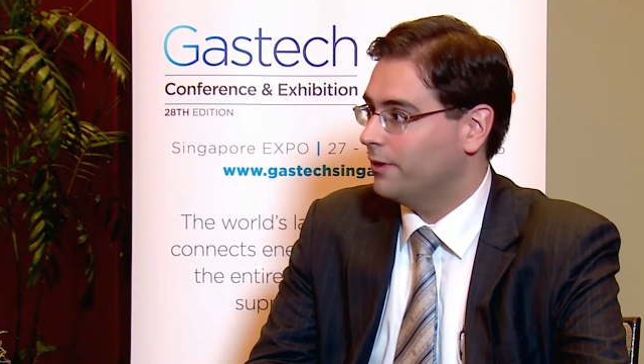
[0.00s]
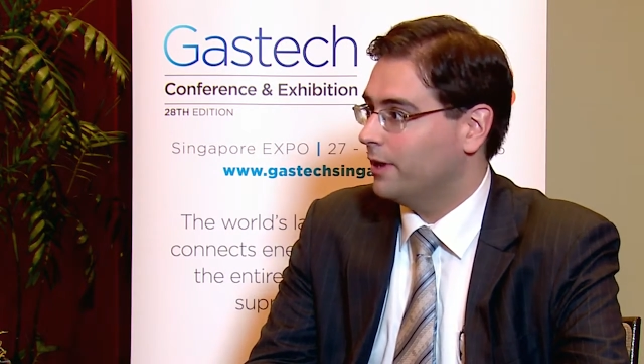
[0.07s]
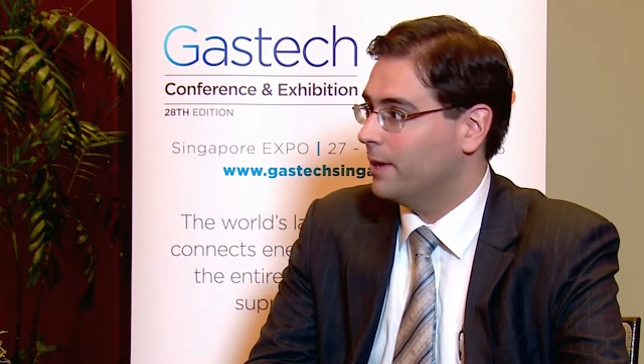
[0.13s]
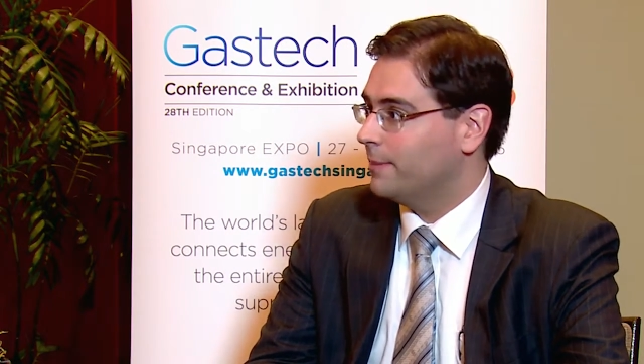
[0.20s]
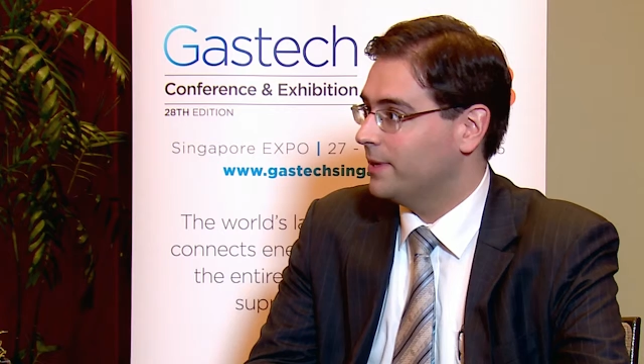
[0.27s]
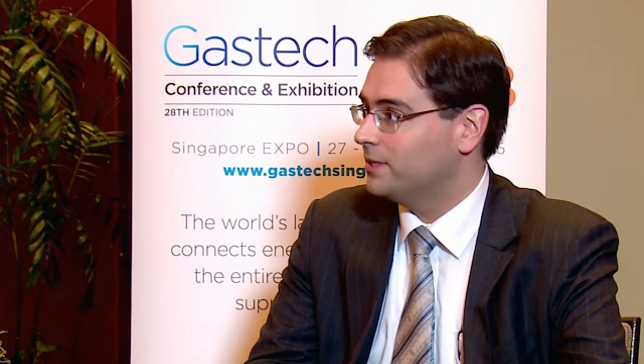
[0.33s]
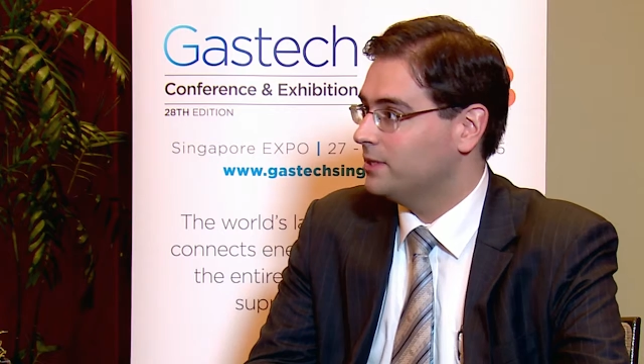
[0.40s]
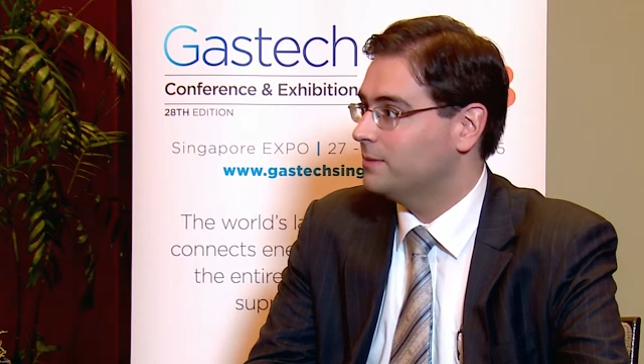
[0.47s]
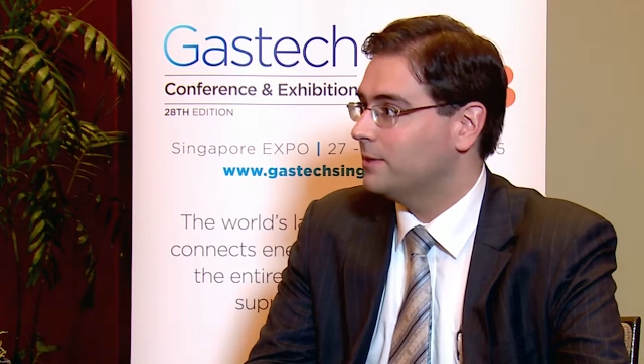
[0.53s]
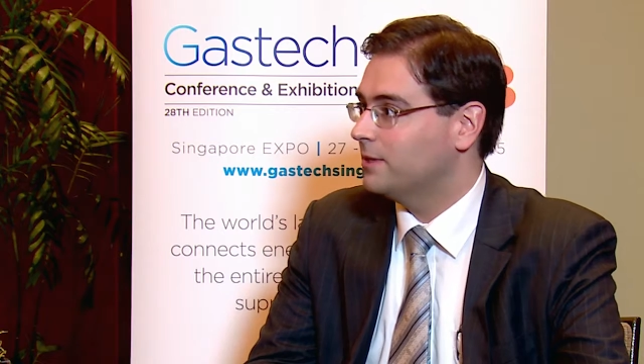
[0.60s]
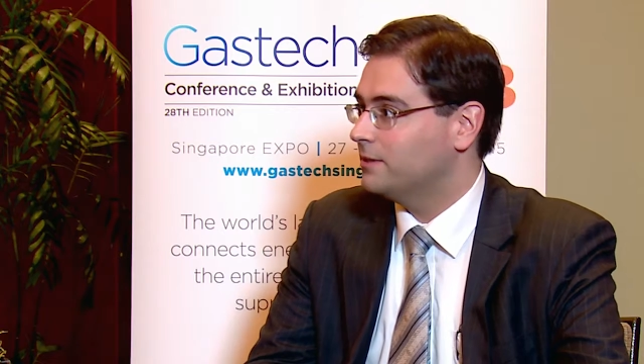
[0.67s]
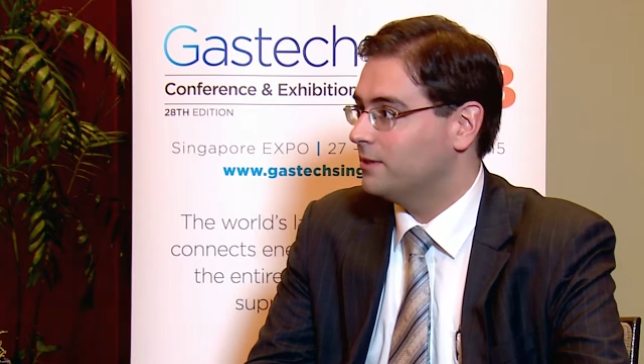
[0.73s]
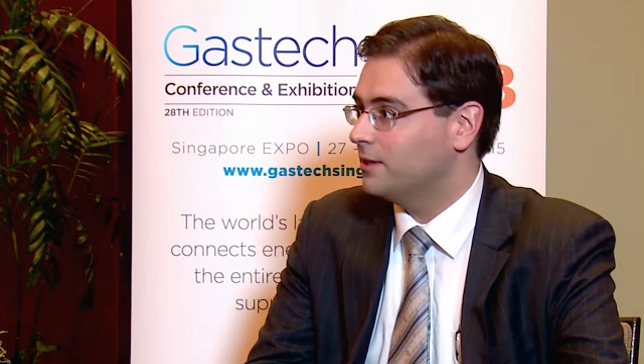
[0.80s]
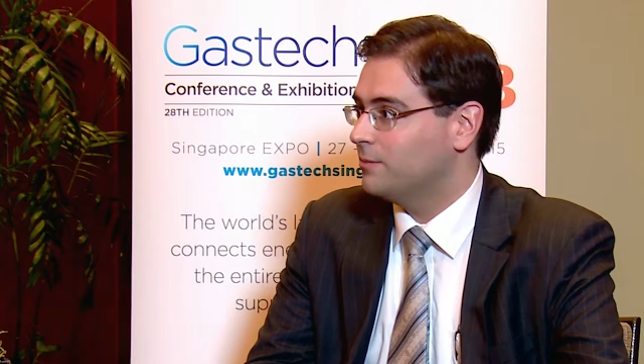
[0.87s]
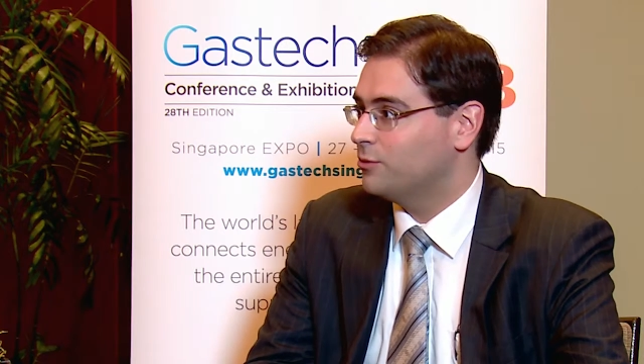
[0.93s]
Abadi
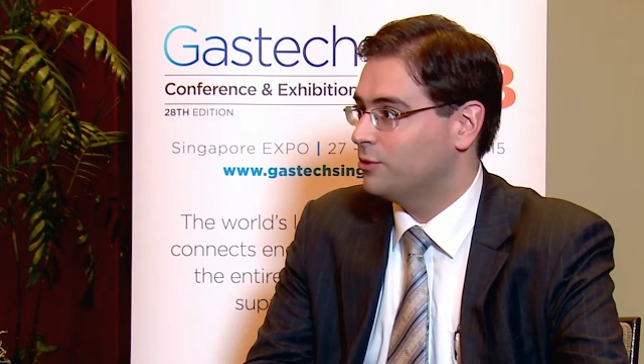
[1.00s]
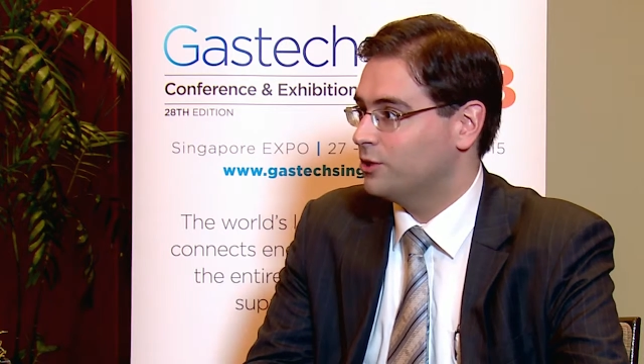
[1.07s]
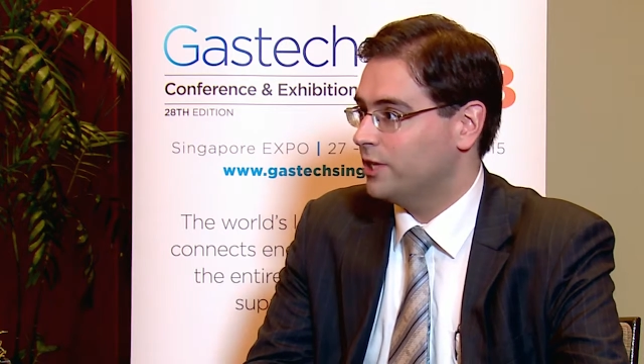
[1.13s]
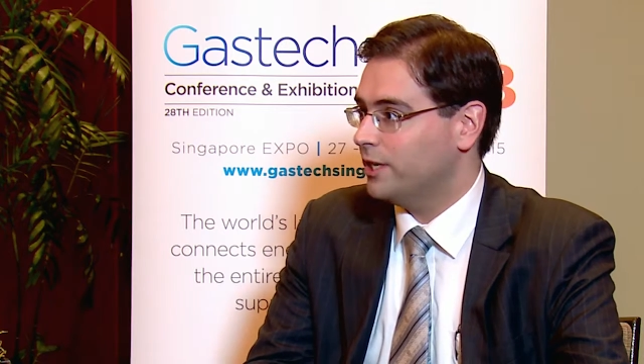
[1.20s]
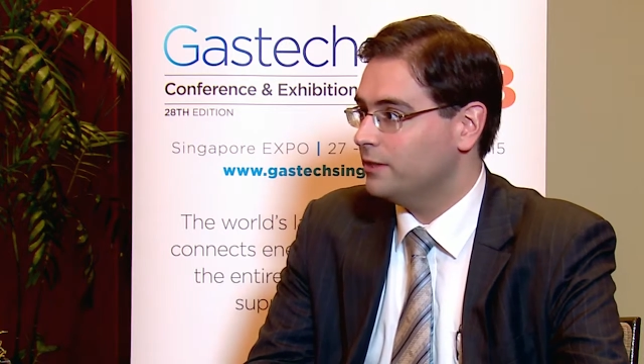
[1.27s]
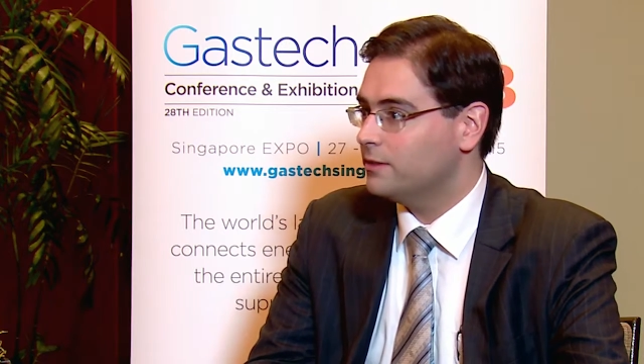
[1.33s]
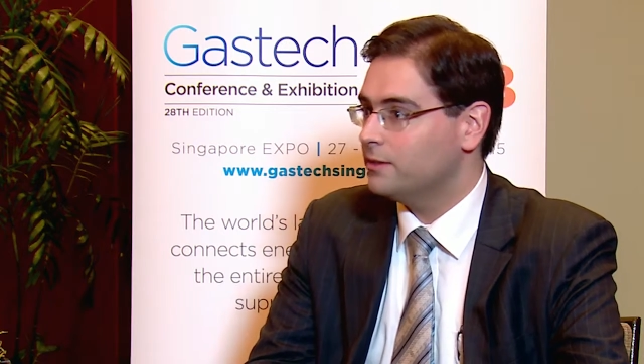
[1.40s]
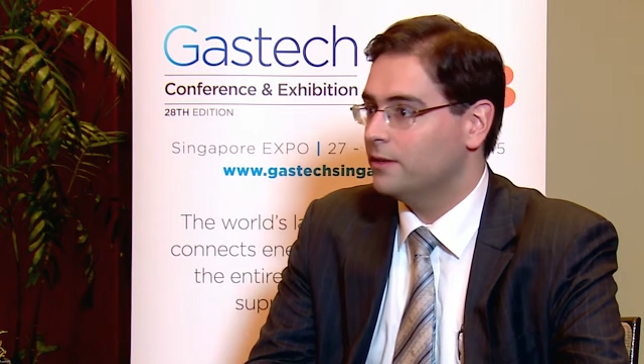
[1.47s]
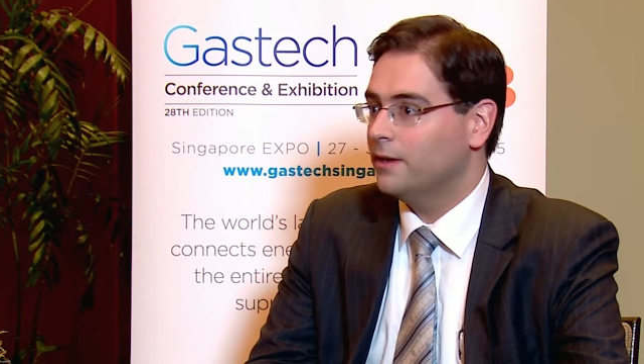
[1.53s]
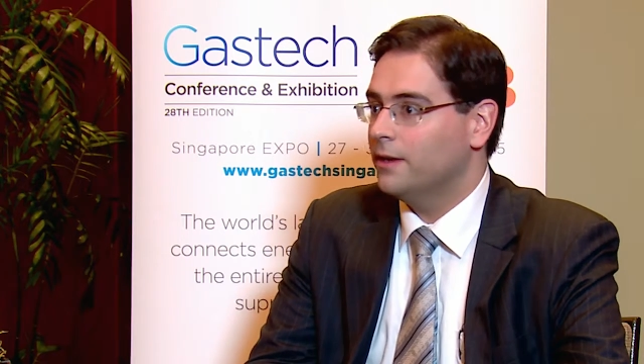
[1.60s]
Masala project.